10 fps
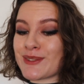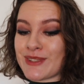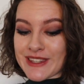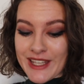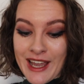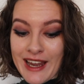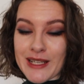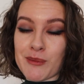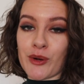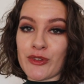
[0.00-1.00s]
to read that. I
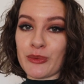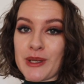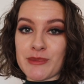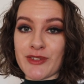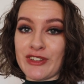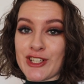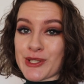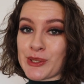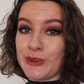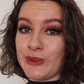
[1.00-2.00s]
am going to aim to finish
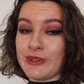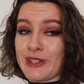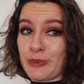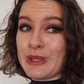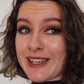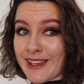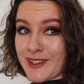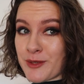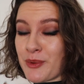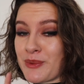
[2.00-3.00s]
it all this
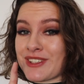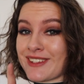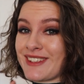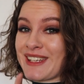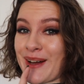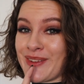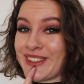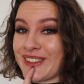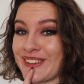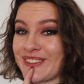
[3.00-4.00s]
weekend, but we shall see how
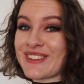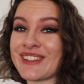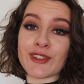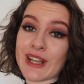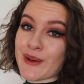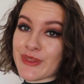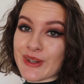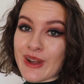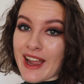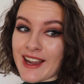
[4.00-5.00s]
that goes. For now though,
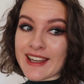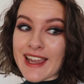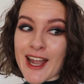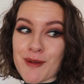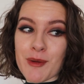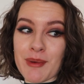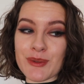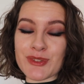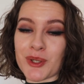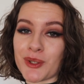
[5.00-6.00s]
I am
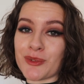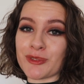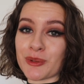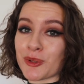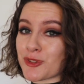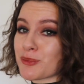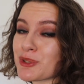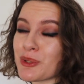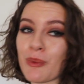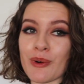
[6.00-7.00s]
about to go for an
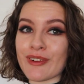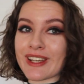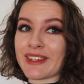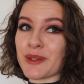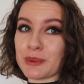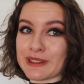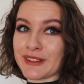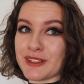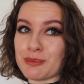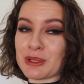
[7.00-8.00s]
autumnal walk in the
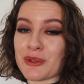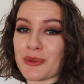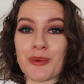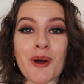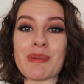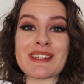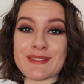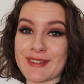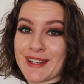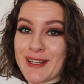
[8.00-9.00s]
woodland, because what better
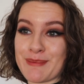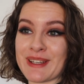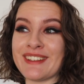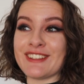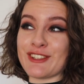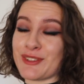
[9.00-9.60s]
vibe to